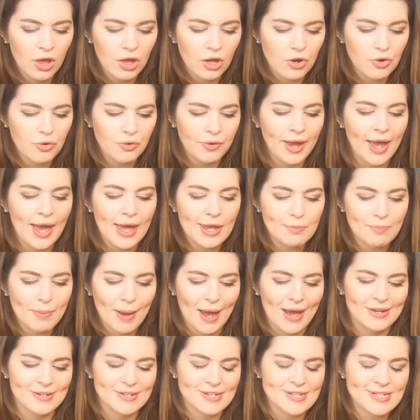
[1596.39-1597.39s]
create
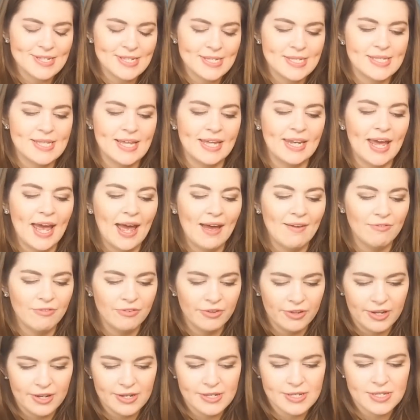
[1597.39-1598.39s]
patterns that have
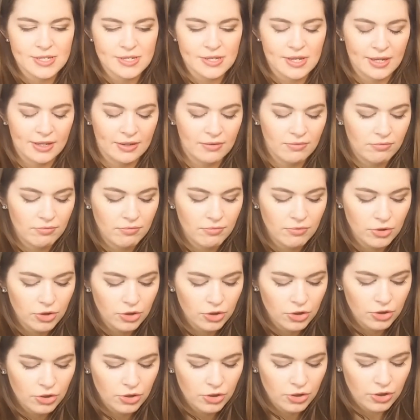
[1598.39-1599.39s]

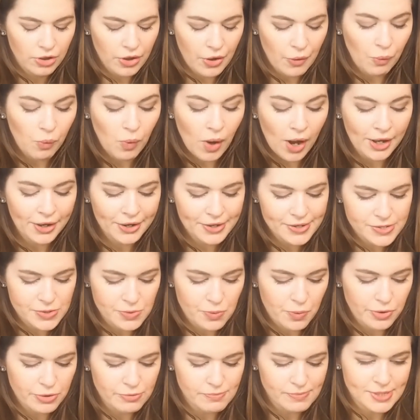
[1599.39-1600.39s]
a wide
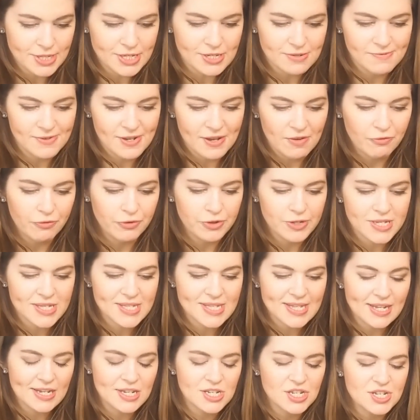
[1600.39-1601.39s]
assortment of different
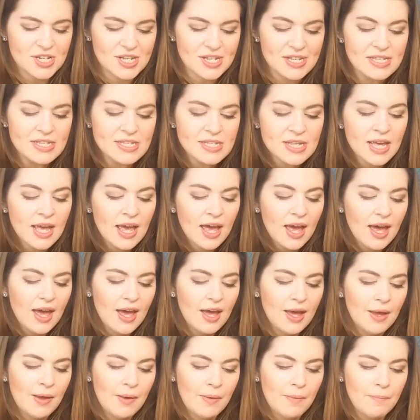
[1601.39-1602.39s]
stitches.
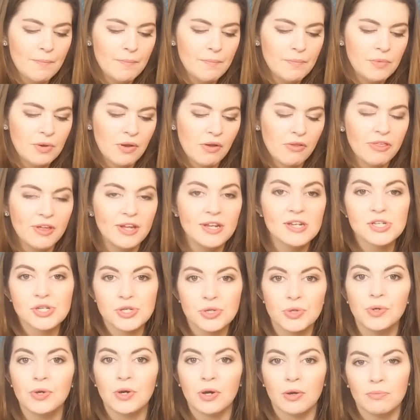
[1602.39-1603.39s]
Nothing
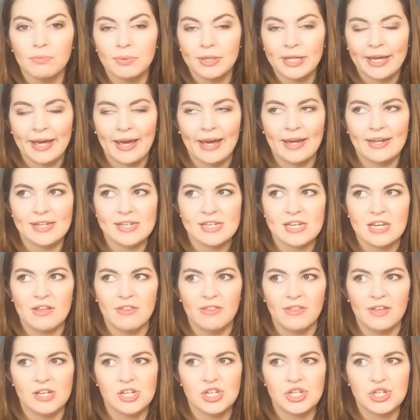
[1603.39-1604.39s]
too complicated,
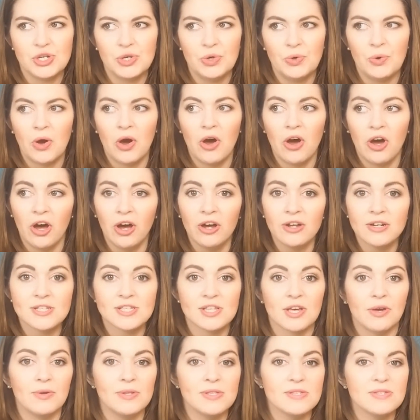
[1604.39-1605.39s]
nothing too hard,
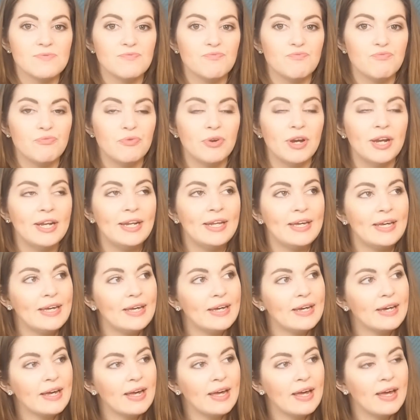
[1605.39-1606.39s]
so it's
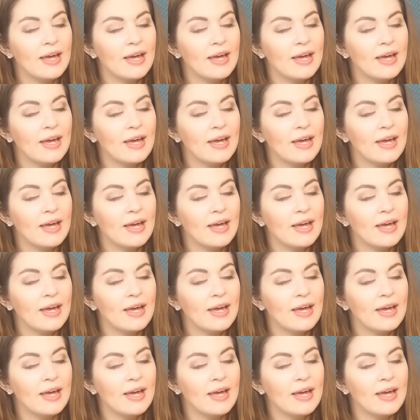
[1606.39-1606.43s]
really,